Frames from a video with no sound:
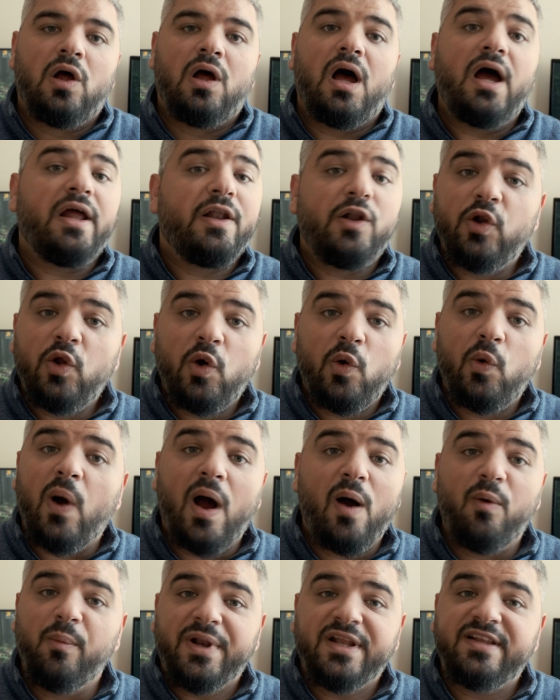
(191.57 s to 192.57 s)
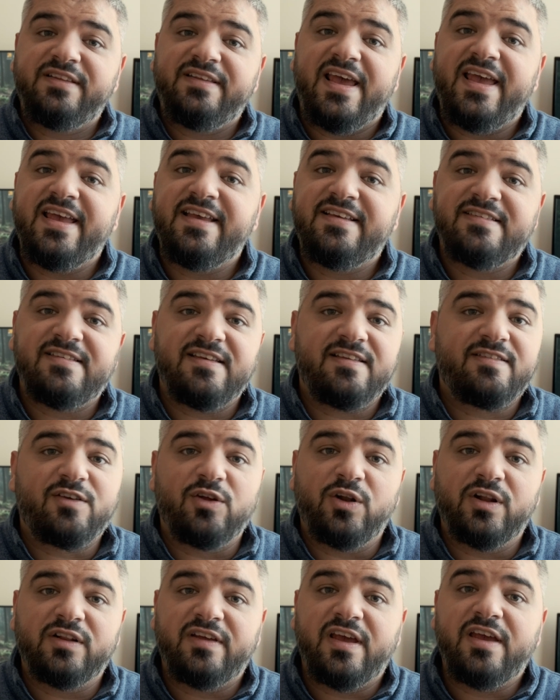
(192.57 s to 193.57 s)
I don't know how many takes it's
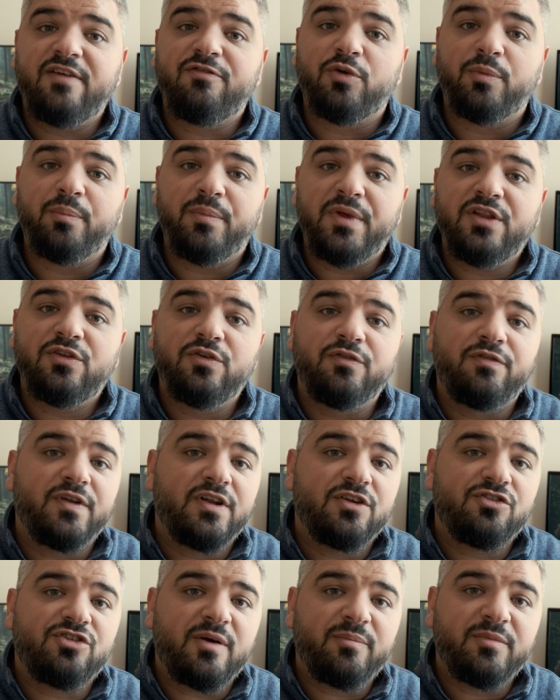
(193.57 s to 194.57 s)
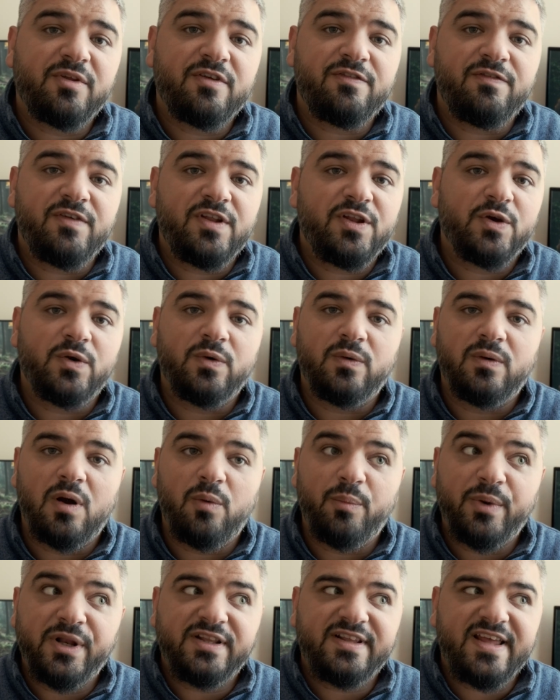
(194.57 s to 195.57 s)
gonna take for me to finish up this video, how
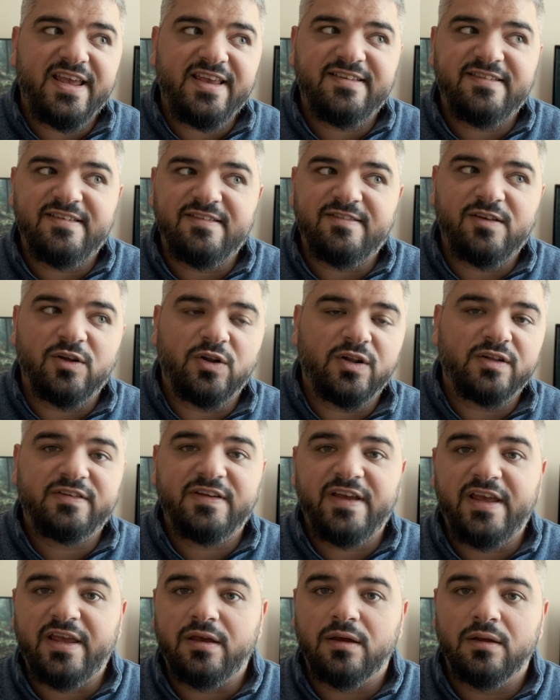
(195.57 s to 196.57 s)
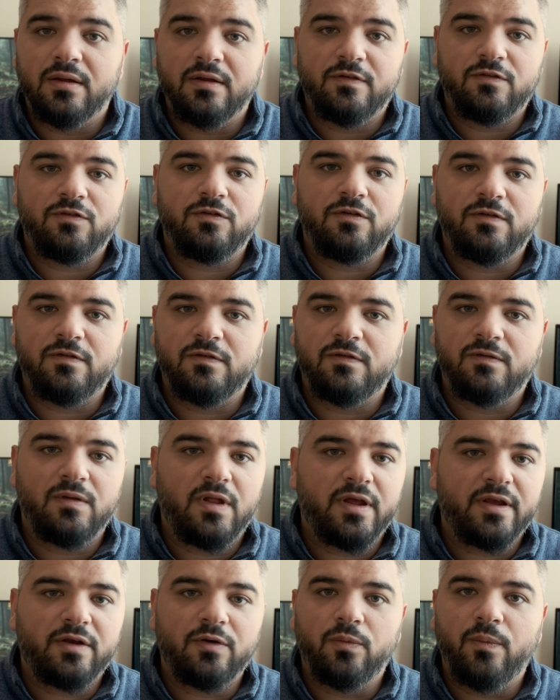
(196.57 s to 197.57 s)
many takes it's gonna take. It's just
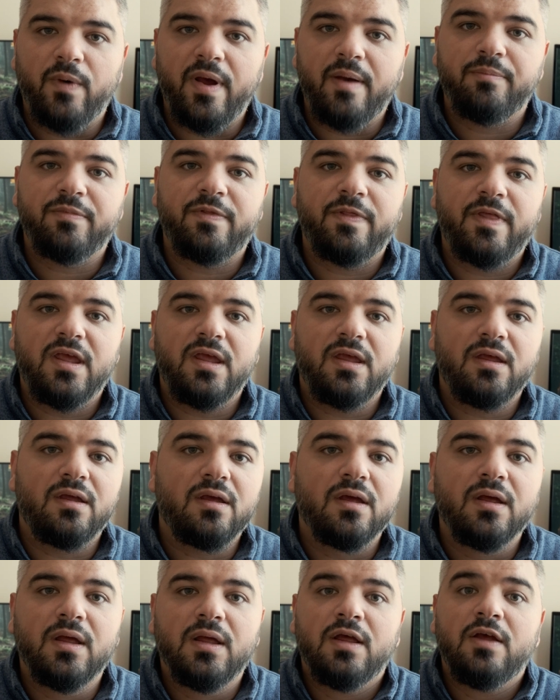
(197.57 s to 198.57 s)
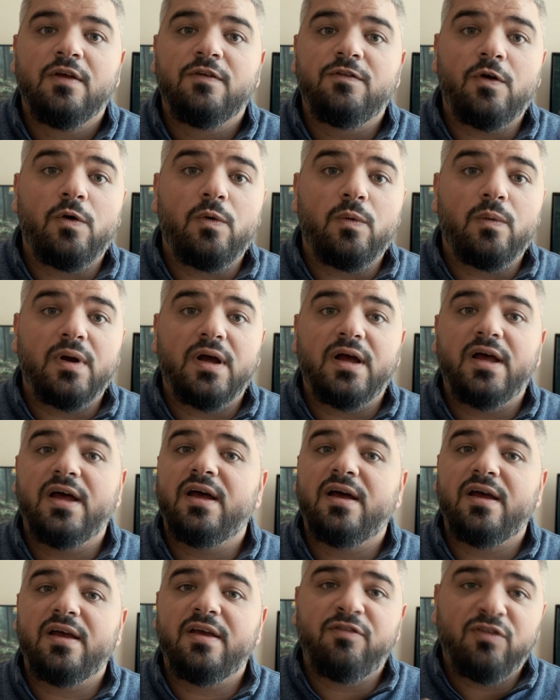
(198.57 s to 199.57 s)
like a red thing. So
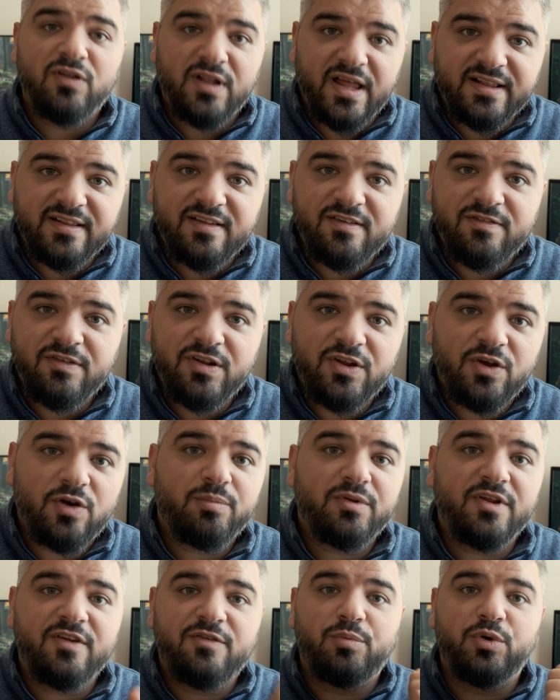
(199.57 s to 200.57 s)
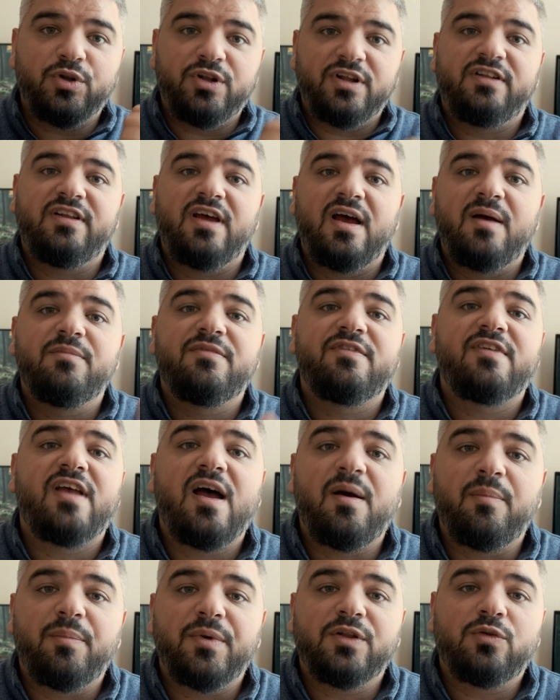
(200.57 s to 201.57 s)
uh, if you like this video, please put the thumbs
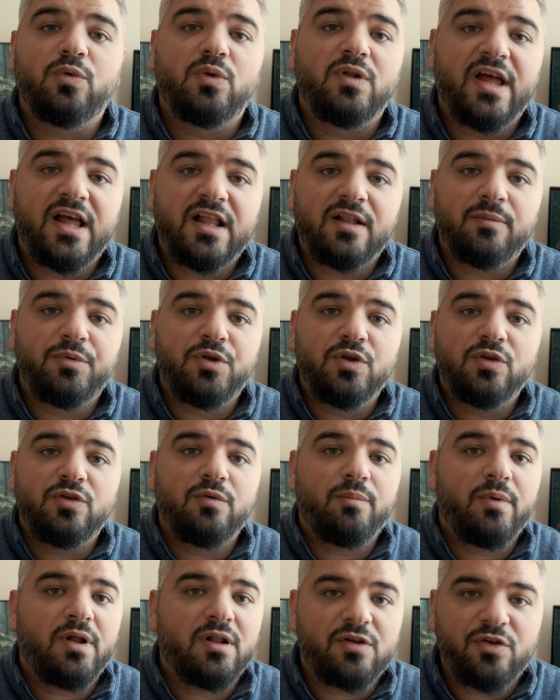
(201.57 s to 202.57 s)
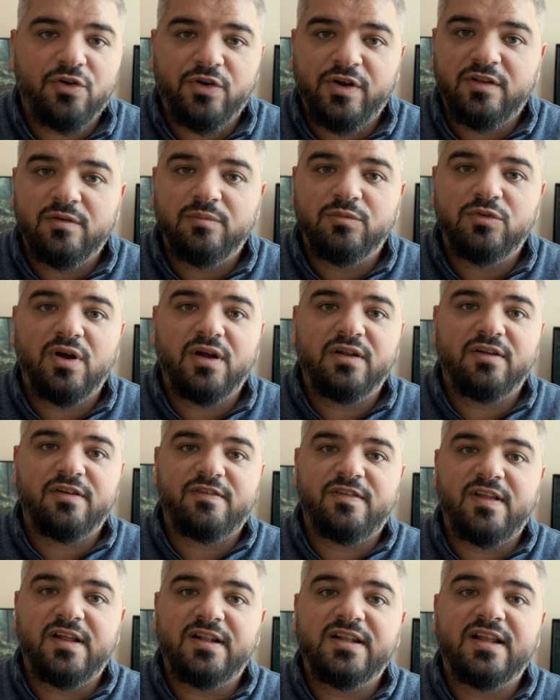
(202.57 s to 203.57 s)
up. It will help YouTube algorithm to
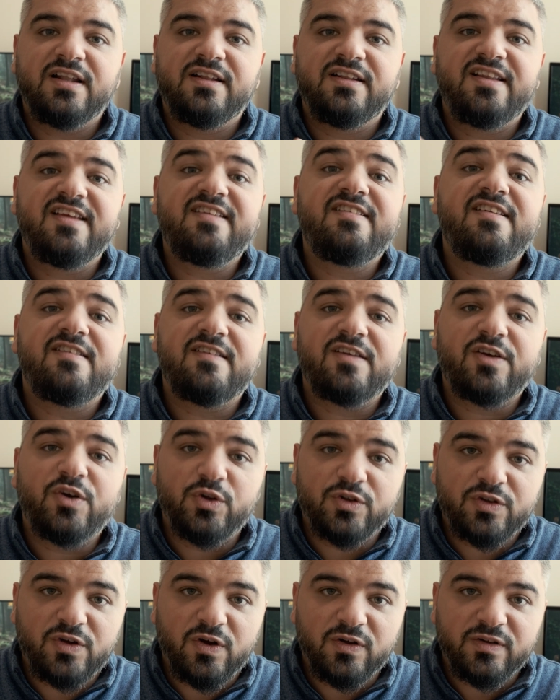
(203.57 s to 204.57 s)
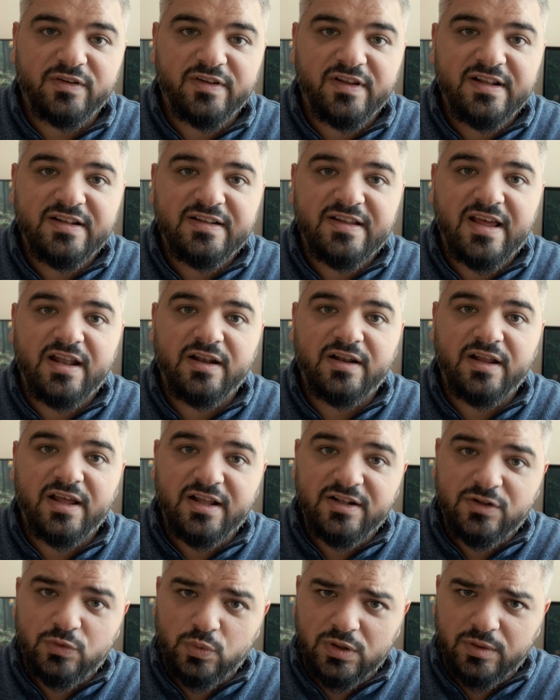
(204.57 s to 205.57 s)
understand that this is a good content and
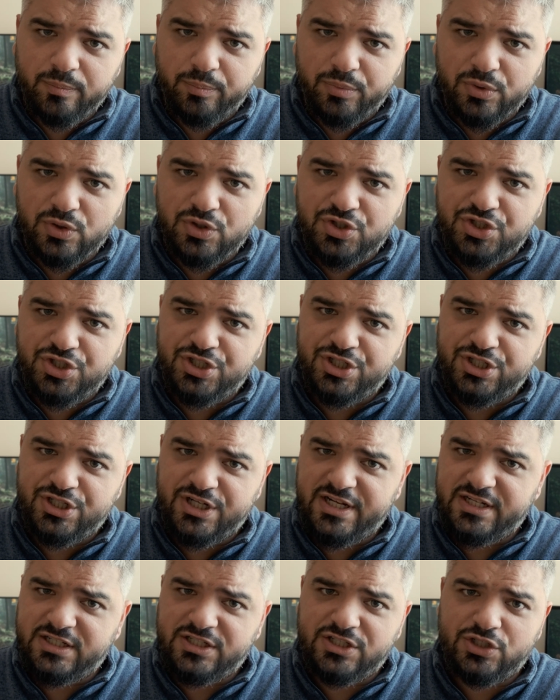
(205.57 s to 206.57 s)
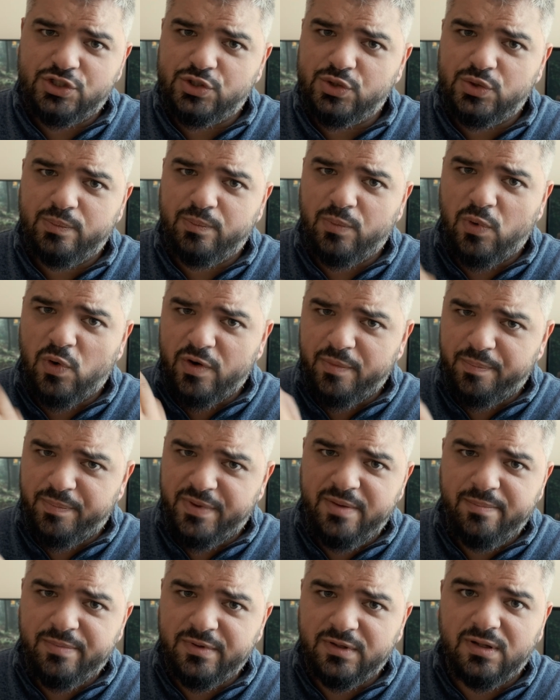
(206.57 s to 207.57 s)
it will push it to more
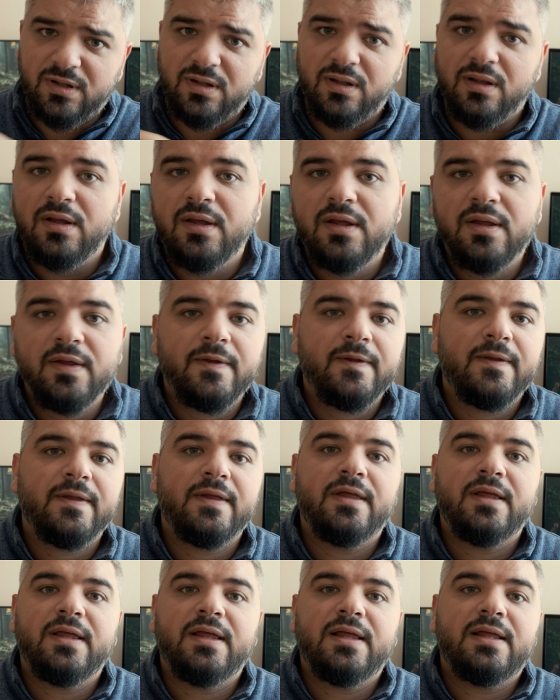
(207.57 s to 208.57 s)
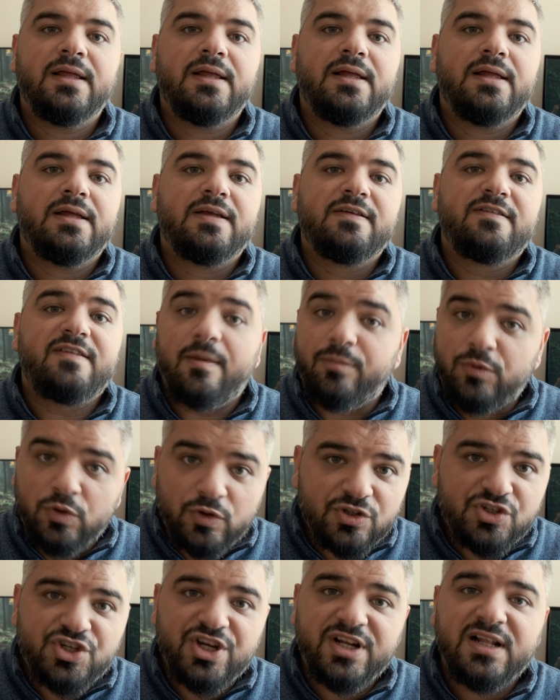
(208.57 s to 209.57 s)
people. Sub to
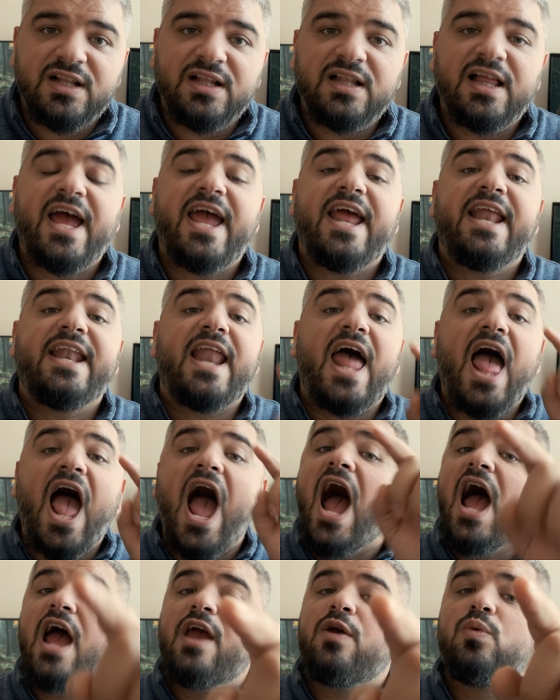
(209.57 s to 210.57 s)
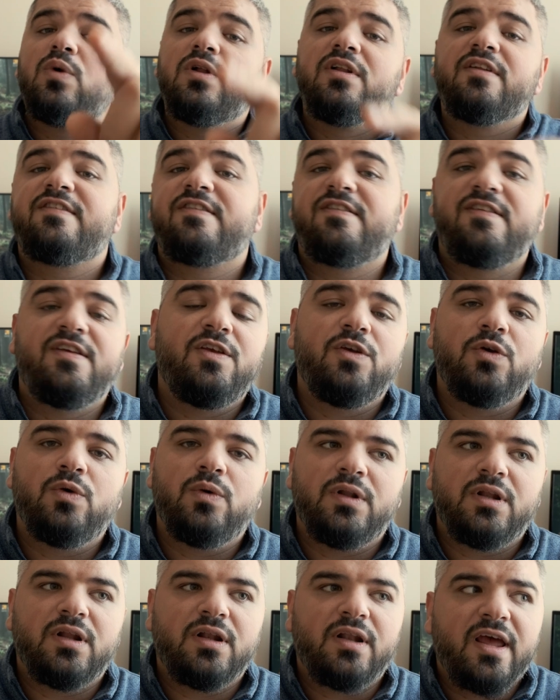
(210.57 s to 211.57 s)
the channel and I will see you
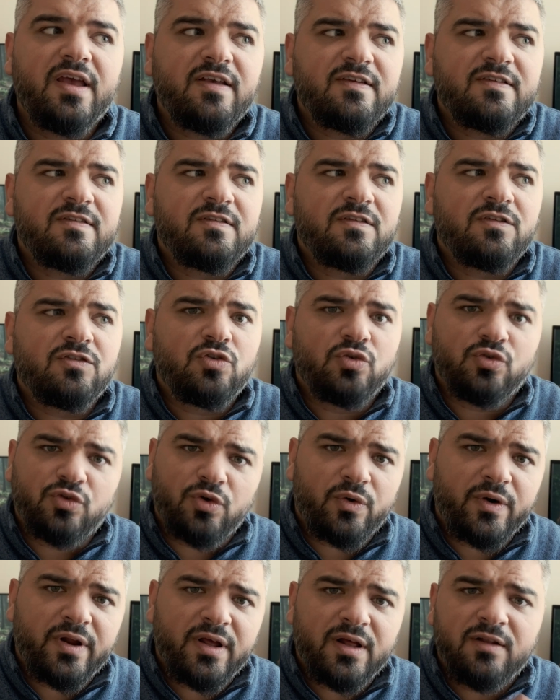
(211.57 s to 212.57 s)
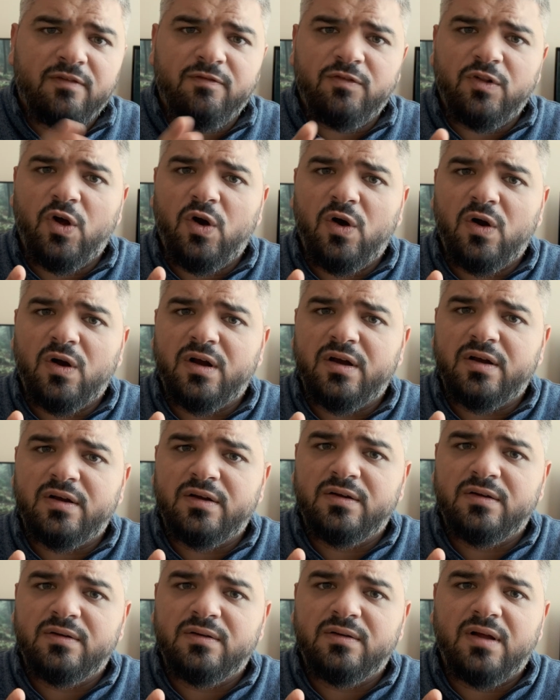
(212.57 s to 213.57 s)
in the next tutorial vlog.
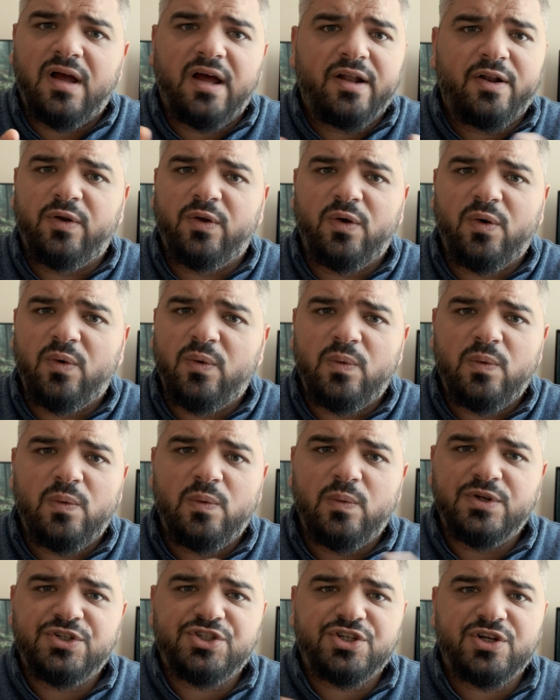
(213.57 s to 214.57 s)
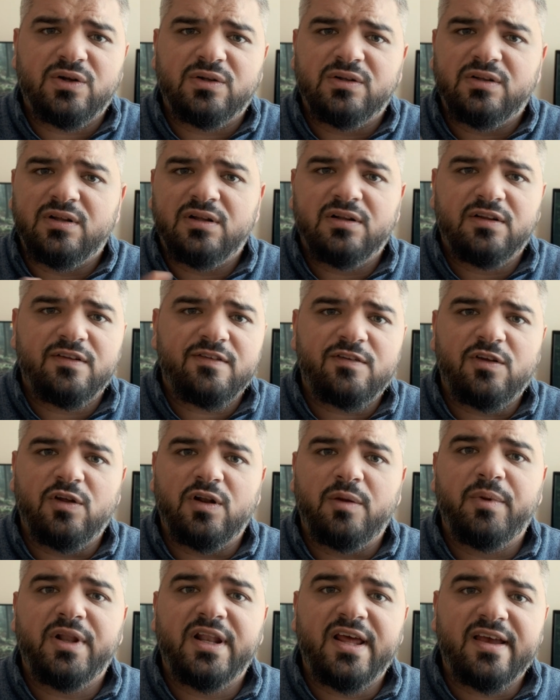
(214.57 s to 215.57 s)
I don't know which content is
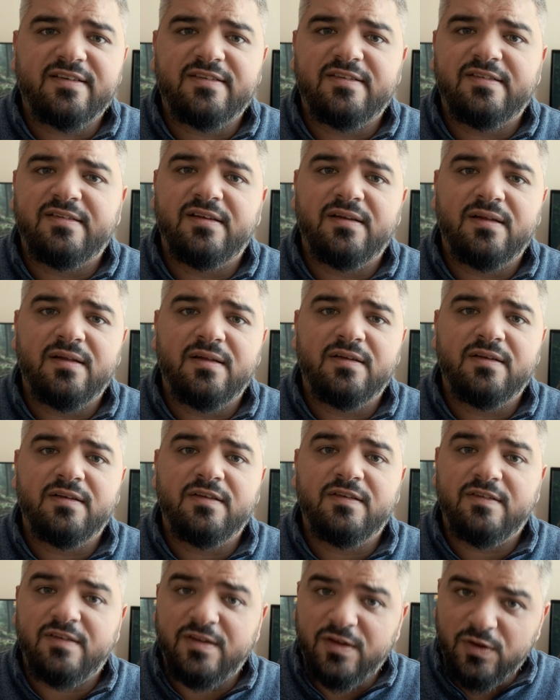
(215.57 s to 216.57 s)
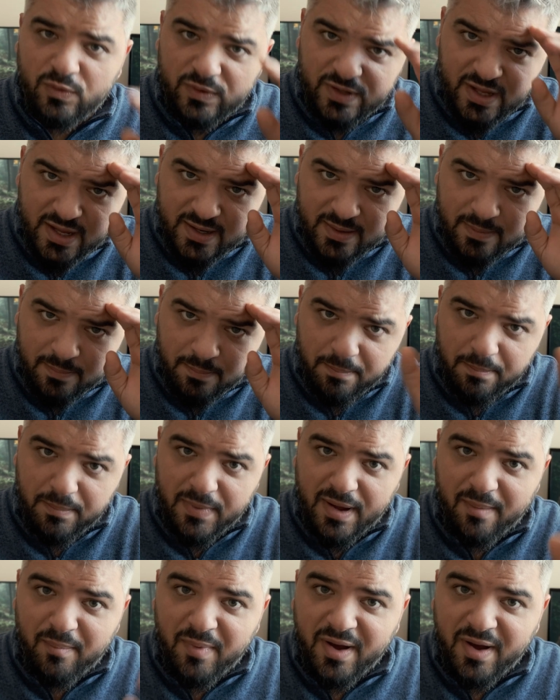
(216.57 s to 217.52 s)
gonna be next. See you then. Bye